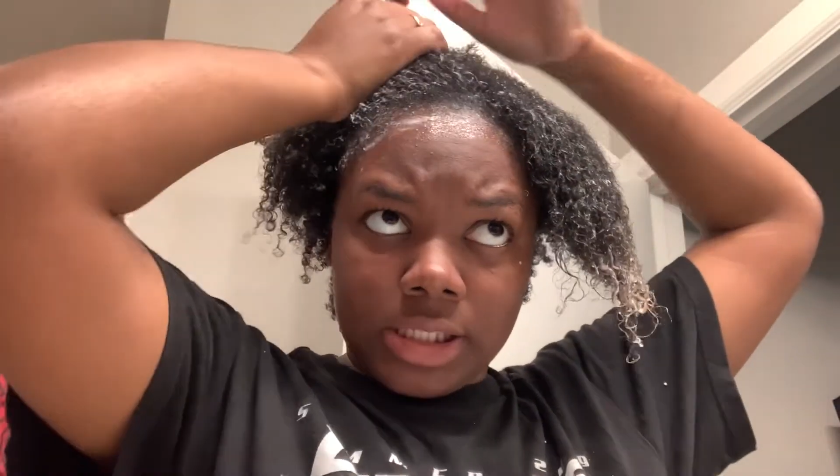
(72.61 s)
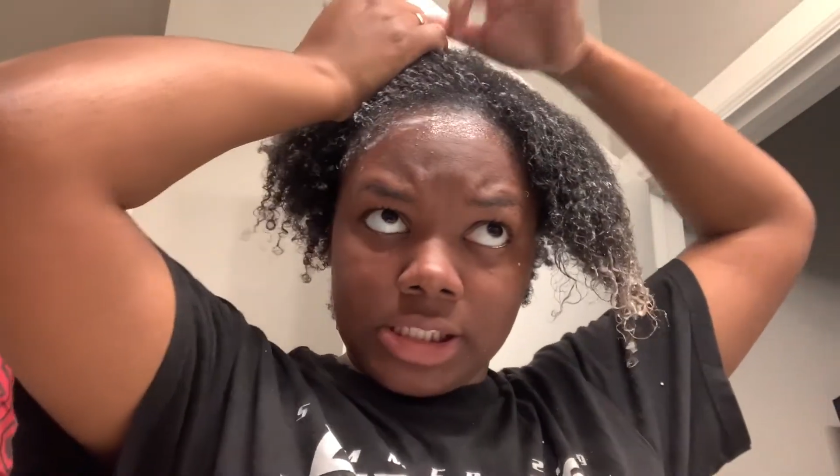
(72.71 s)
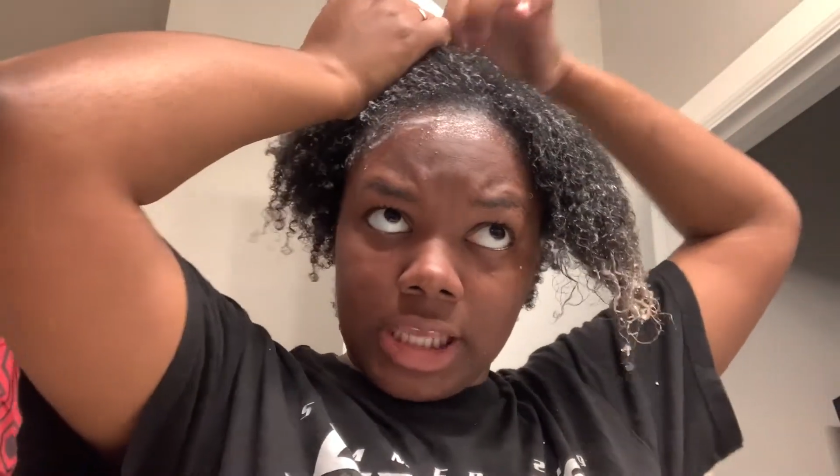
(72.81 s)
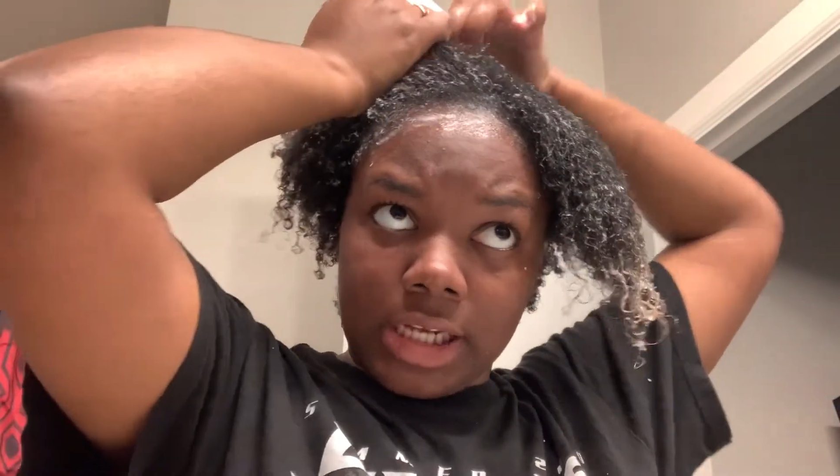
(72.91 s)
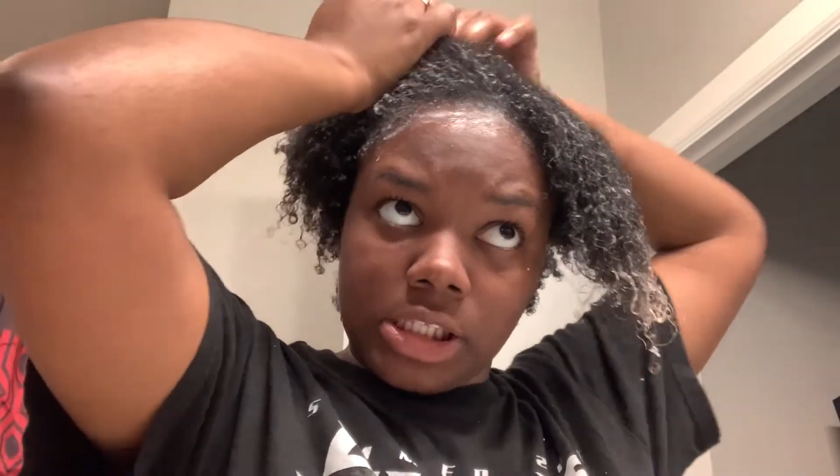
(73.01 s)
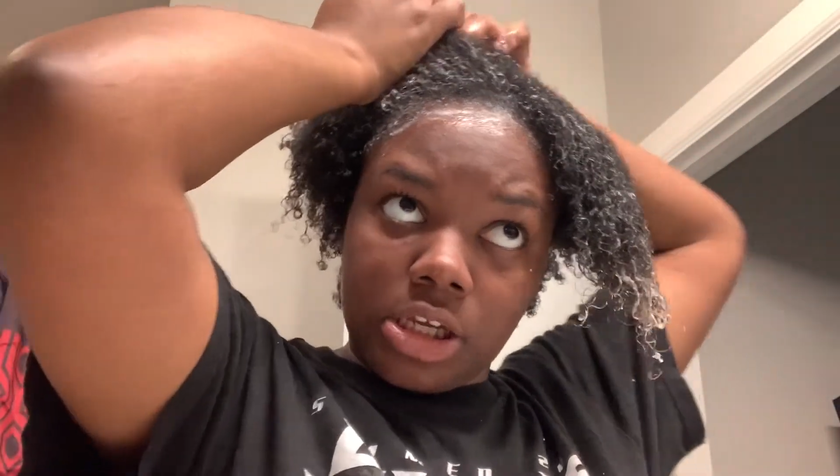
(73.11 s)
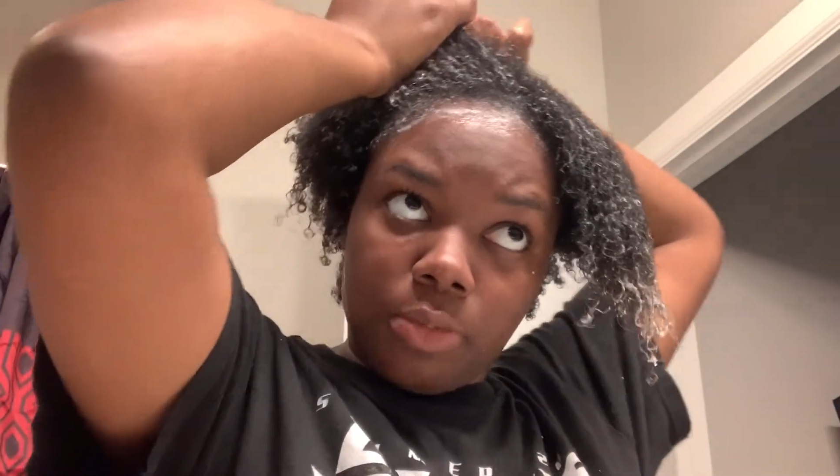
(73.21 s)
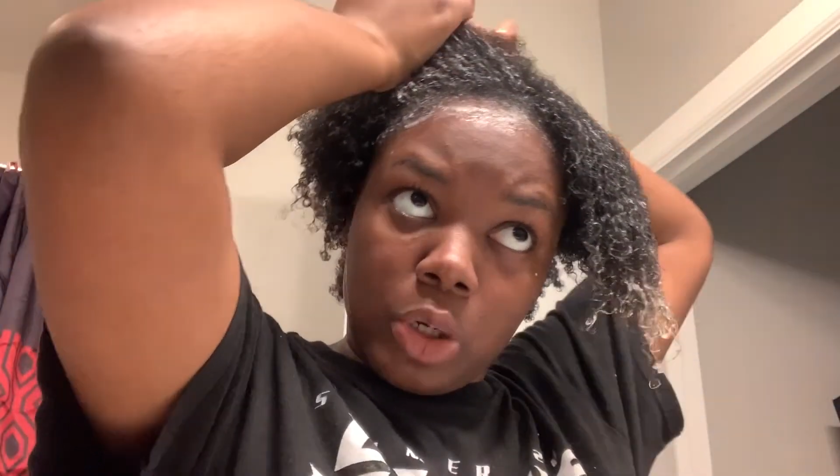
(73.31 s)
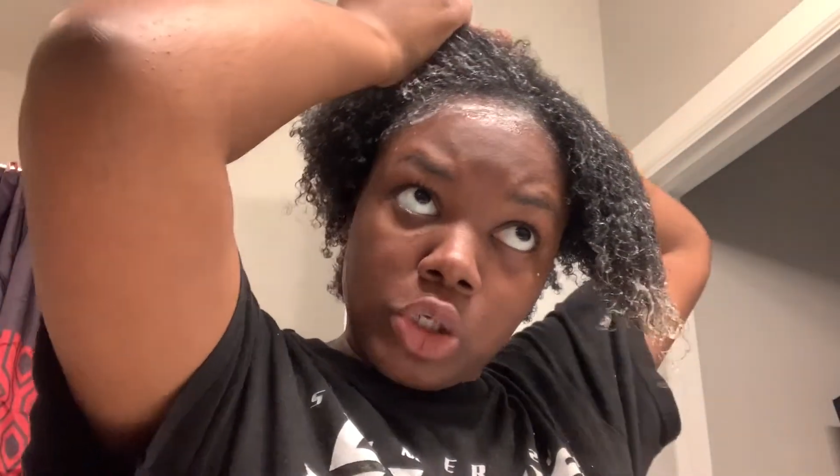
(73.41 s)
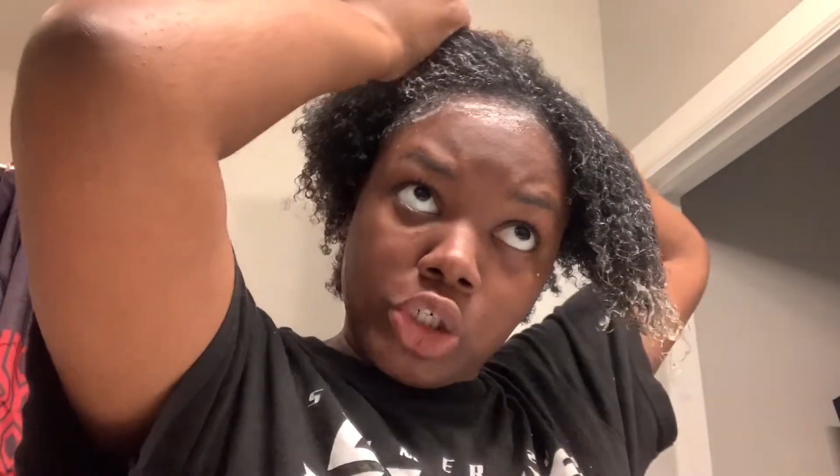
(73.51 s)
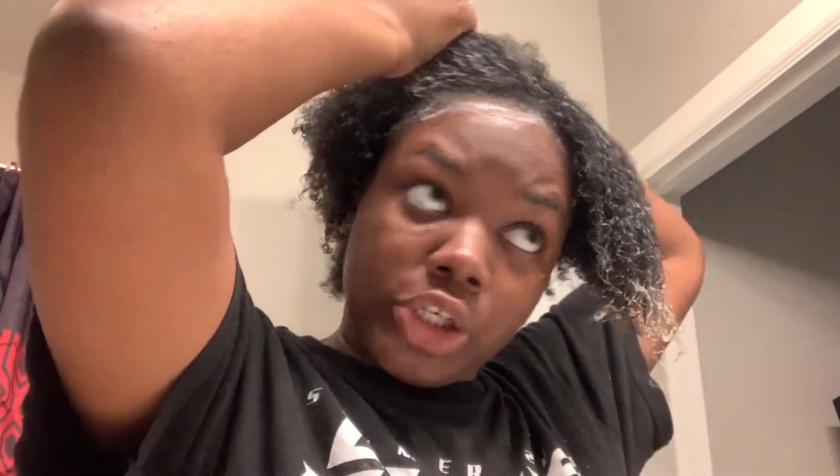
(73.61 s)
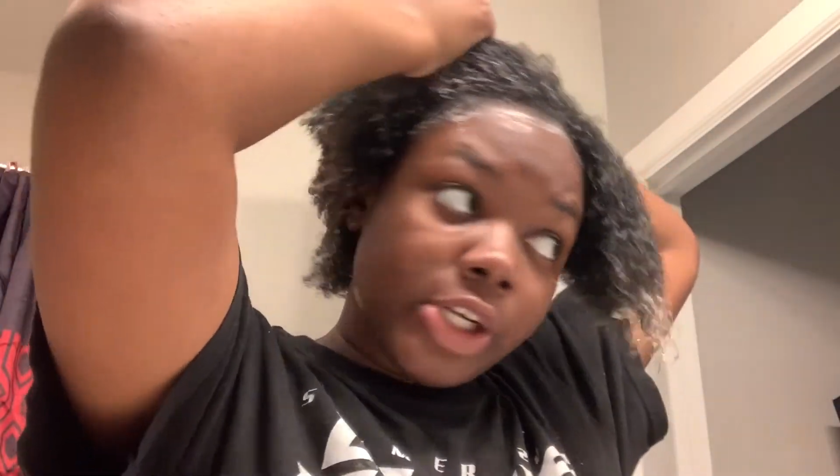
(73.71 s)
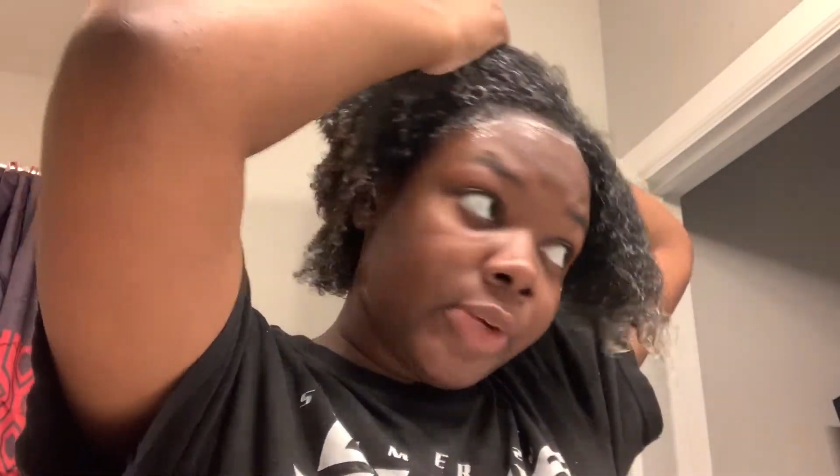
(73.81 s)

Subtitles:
decided to come on here